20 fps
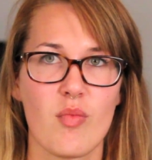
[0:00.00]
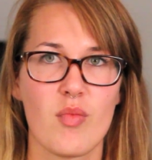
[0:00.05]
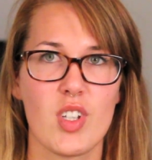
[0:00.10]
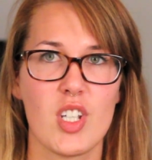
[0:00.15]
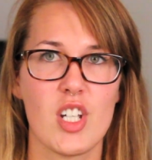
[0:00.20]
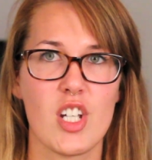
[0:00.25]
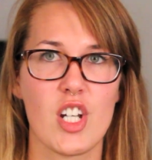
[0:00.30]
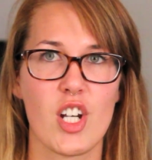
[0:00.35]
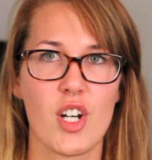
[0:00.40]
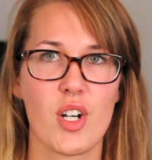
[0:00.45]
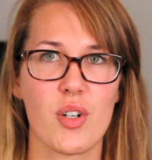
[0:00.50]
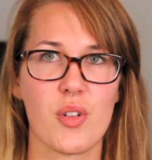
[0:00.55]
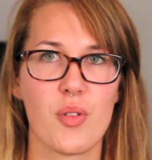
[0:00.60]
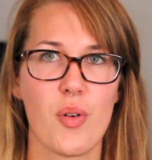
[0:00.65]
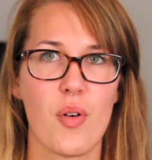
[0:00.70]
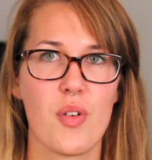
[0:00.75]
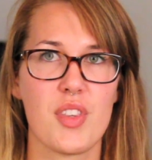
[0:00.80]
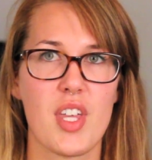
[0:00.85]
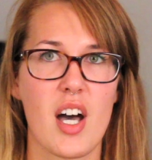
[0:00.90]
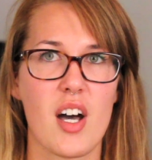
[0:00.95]
you know,
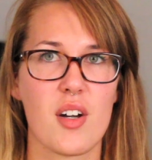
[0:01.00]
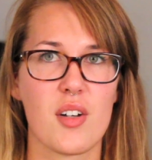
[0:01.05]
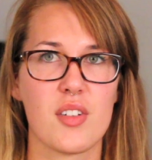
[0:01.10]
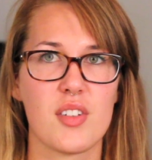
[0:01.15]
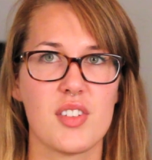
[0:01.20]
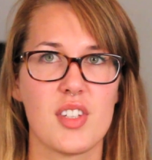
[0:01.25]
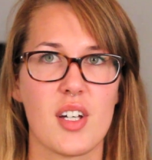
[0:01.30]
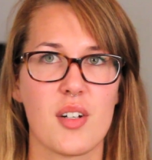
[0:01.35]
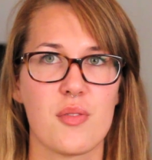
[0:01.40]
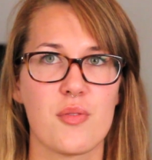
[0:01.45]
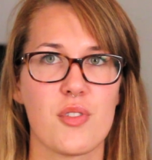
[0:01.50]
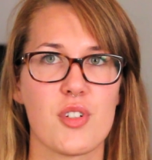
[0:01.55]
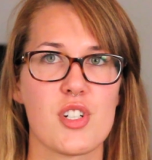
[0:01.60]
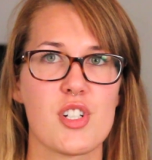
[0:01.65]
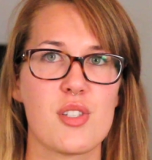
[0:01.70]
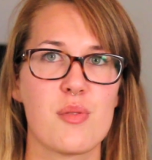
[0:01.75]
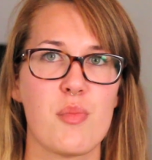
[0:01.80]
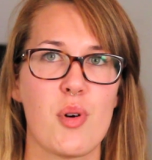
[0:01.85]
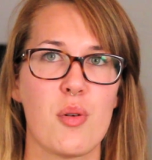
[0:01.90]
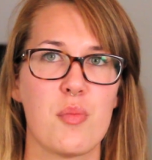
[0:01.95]
that
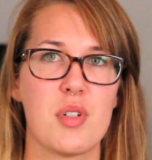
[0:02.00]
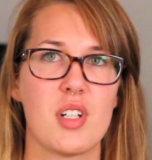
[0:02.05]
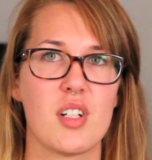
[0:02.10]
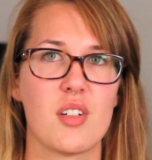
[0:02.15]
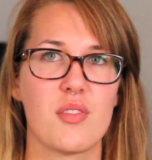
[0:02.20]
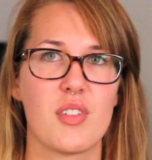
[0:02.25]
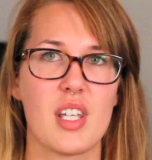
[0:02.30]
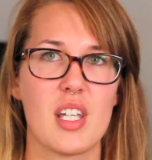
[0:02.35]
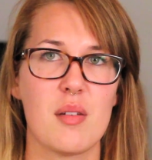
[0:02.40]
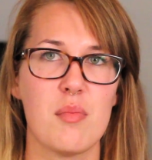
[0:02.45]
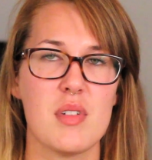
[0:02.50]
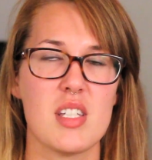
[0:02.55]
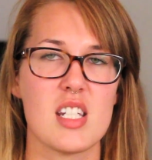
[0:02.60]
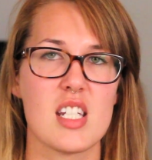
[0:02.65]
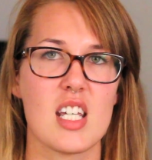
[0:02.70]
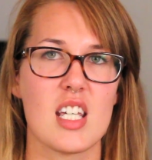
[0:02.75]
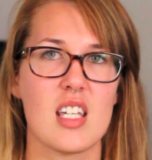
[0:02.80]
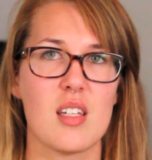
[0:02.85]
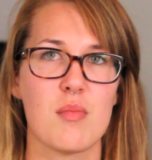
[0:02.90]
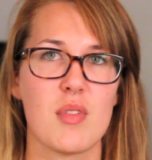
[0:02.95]
first moment of like me
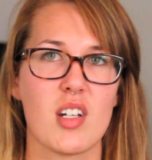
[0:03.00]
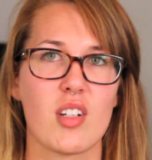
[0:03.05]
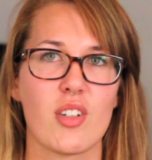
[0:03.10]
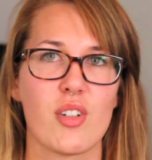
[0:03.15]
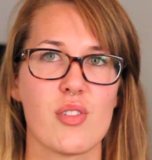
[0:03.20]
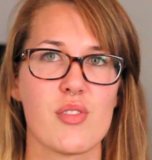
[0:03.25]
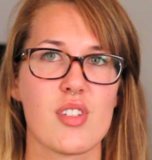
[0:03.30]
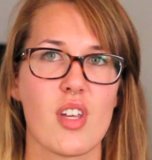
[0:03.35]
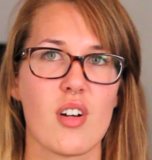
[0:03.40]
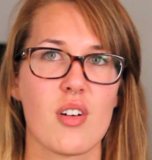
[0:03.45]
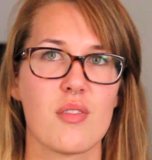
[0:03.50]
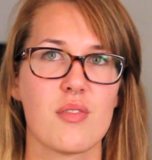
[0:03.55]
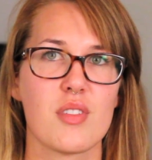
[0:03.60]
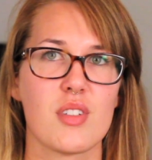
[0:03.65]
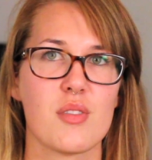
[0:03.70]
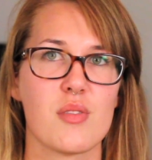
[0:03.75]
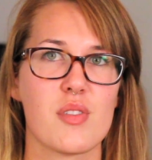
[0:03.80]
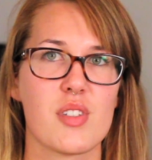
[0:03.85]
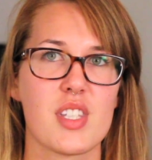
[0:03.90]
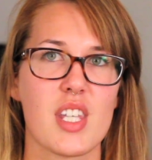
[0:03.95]
taking my clothes off,
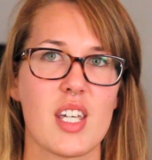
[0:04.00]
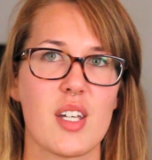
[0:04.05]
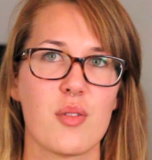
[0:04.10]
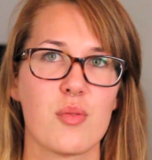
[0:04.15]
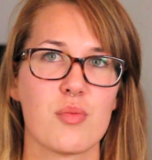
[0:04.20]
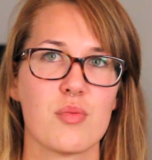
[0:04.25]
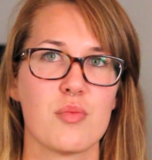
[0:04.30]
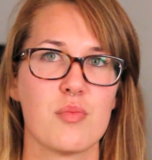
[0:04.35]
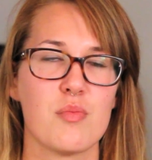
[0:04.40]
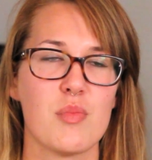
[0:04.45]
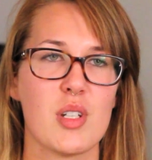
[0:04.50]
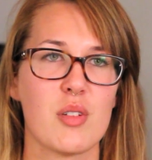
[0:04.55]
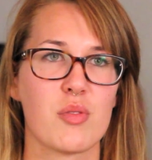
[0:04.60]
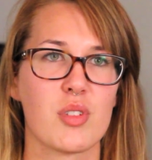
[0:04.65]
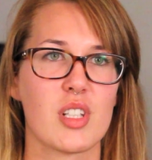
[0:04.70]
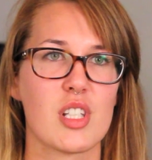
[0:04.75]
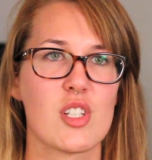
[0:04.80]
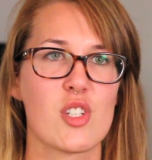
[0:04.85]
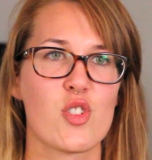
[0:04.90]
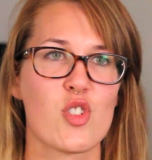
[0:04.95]
it was like me
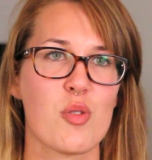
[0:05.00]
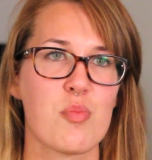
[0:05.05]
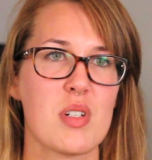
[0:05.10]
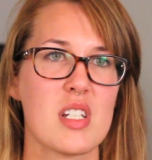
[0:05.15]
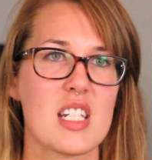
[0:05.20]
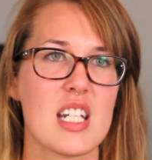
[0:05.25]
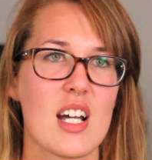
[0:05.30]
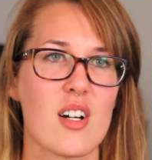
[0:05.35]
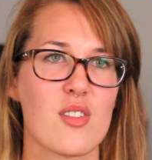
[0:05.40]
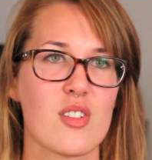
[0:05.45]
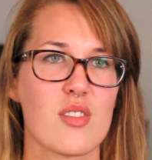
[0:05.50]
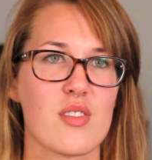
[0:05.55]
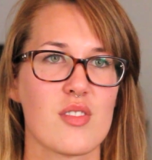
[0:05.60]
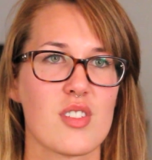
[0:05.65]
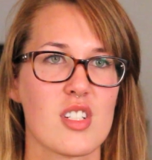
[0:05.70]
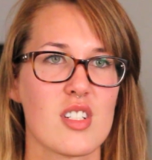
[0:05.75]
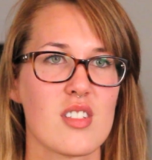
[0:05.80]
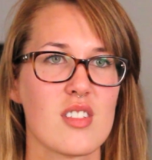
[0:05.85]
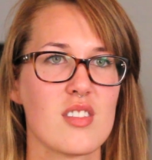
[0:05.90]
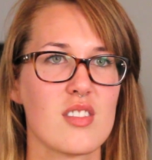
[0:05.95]
really stripping down,
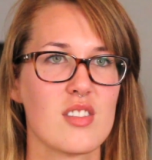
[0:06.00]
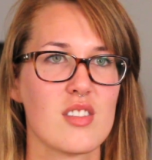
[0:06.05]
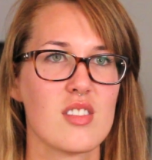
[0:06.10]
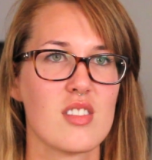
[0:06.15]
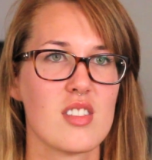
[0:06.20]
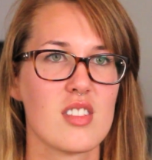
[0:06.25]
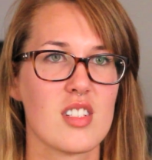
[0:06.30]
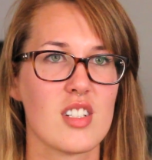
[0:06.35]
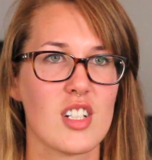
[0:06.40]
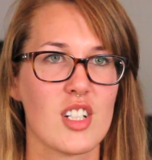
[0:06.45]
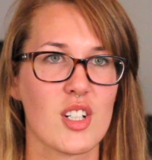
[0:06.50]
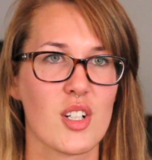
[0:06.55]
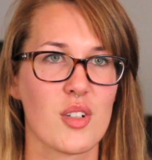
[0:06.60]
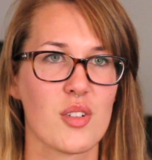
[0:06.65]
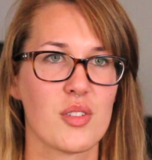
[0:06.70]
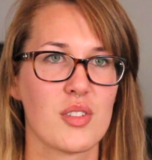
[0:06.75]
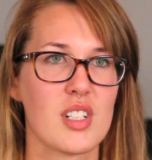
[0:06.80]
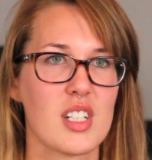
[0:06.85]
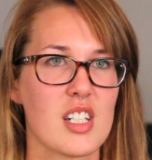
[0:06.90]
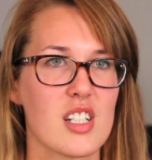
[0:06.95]
you
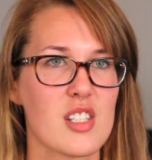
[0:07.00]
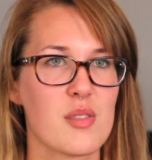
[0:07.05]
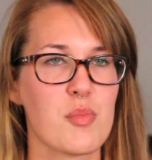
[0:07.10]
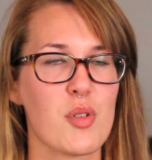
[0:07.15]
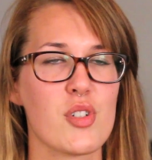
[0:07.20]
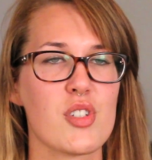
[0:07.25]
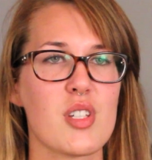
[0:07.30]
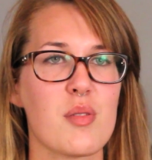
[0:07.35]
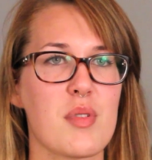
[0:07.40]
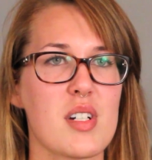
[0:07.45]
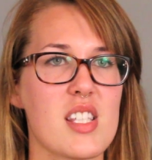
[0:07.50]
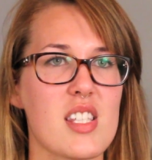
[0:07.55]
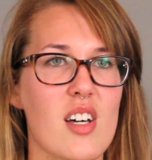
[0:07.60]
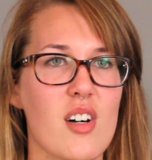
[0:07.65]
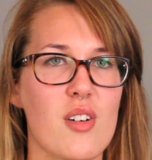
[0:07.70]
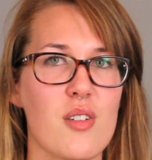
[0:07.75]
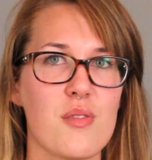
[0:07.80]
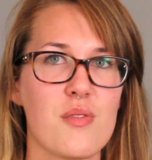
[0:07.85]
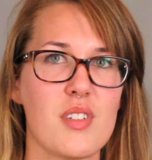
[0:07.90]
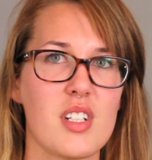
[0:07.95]
know, and exposing
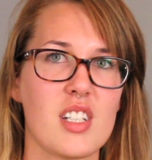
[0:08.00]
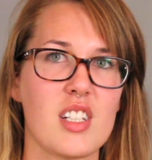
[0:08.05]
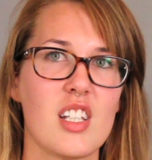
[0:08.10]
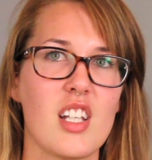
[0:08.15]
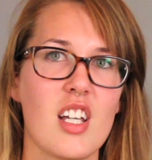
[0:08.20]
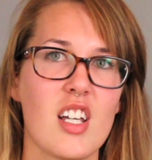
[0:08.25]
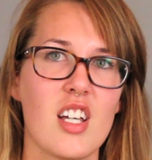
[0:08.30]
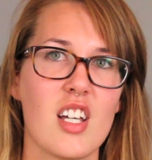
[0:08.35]
myself, and